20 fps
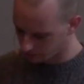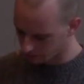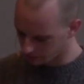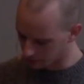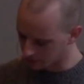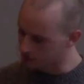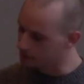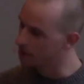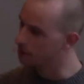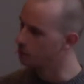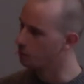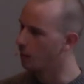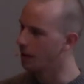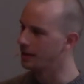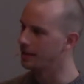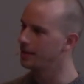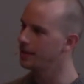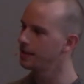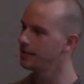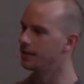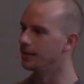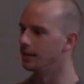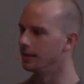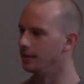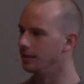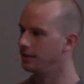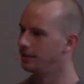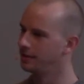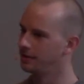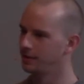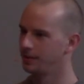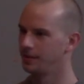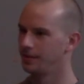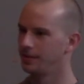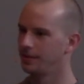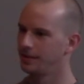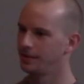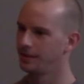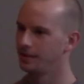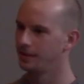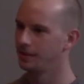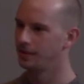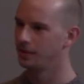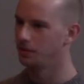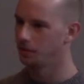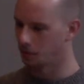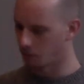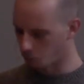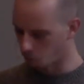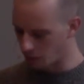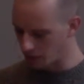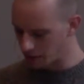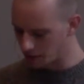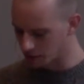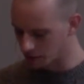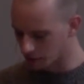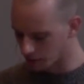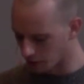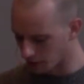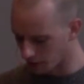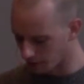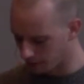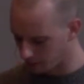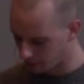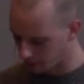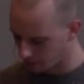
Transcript: this is what he did. We deserve